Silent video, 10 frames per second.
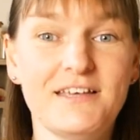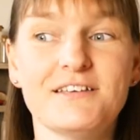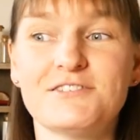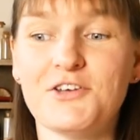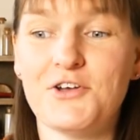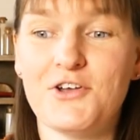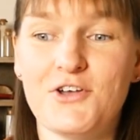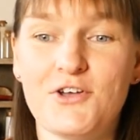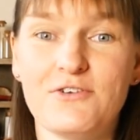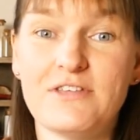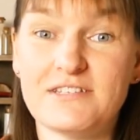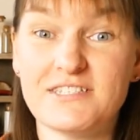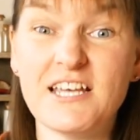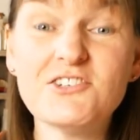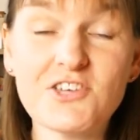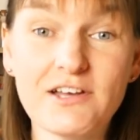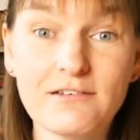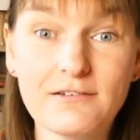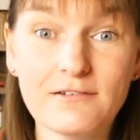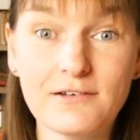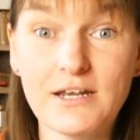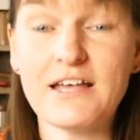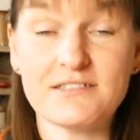So there's a teacher in our